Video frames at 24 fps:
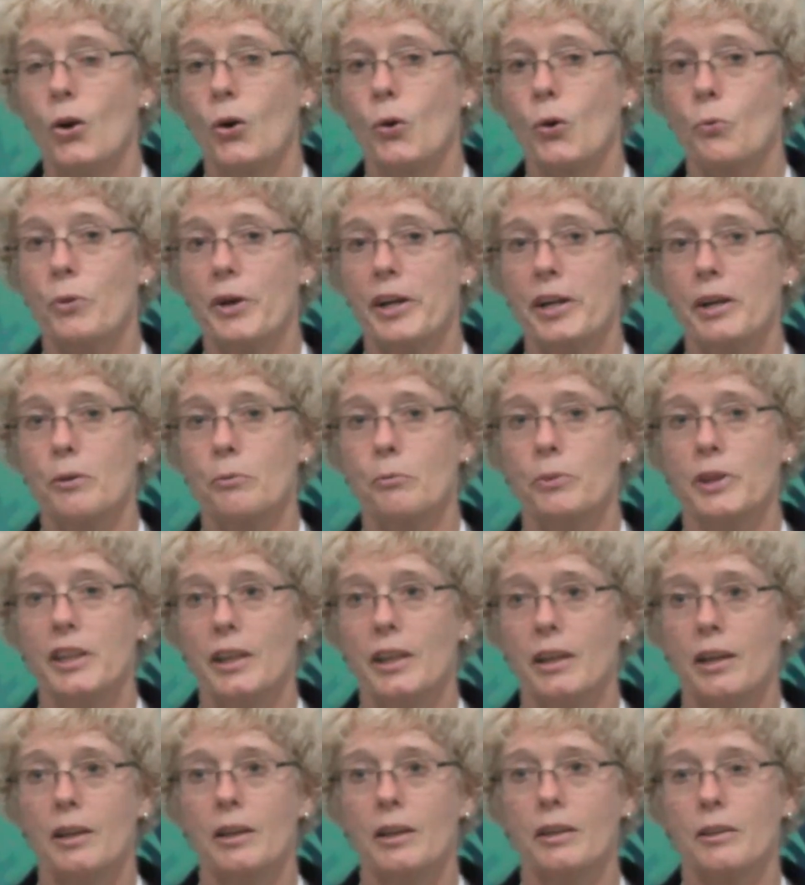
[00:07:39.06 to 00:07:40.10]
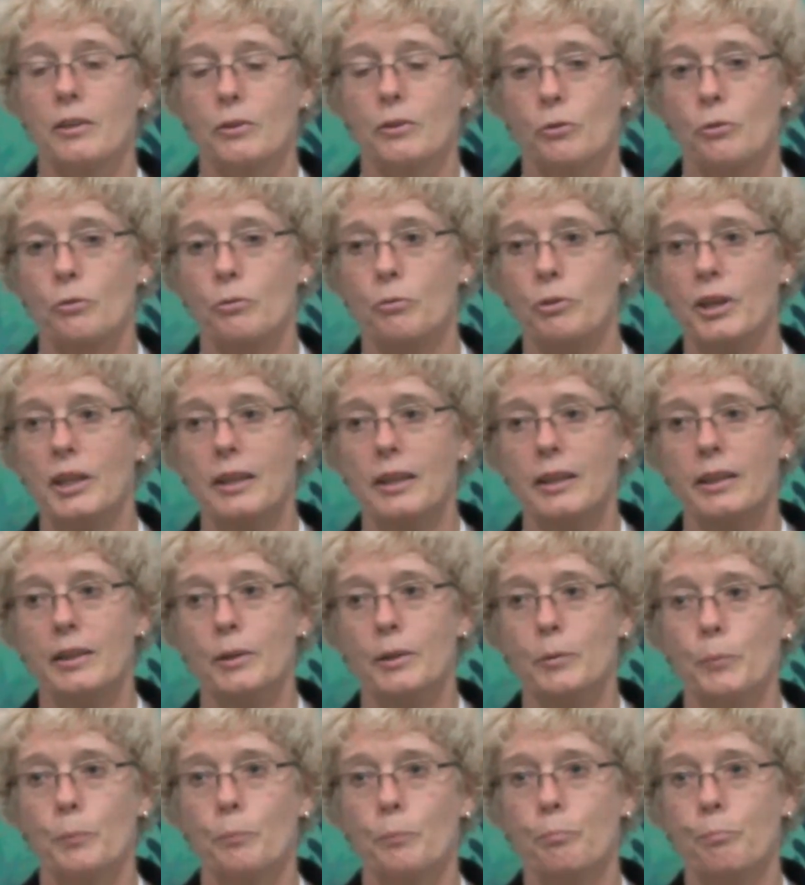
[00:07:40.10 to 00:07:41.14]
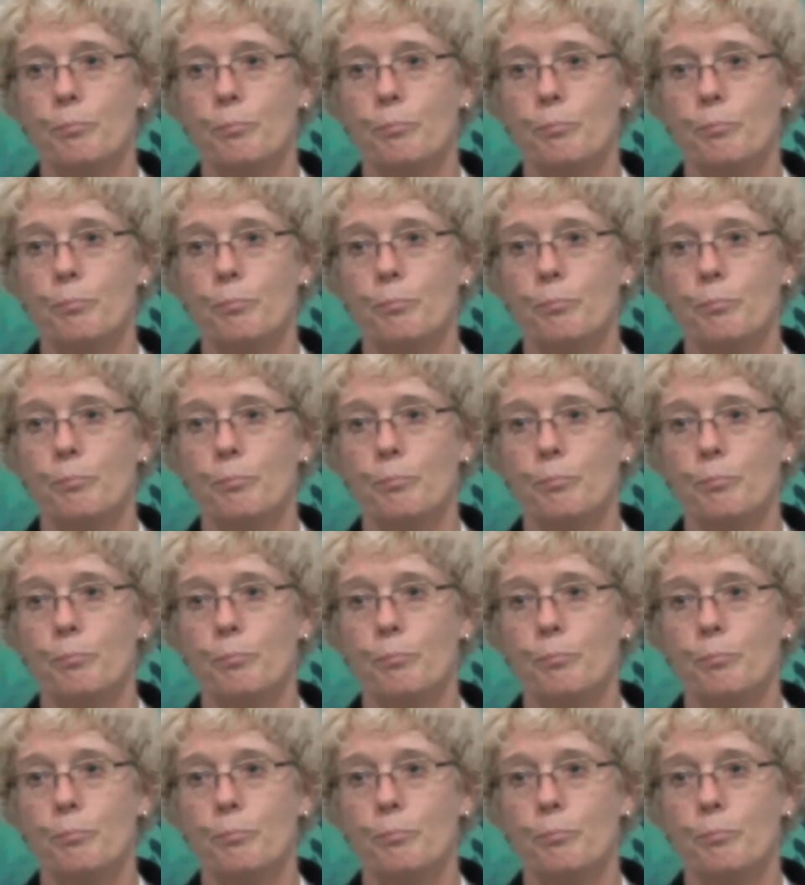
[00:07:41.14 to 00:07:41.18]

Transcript: where we are really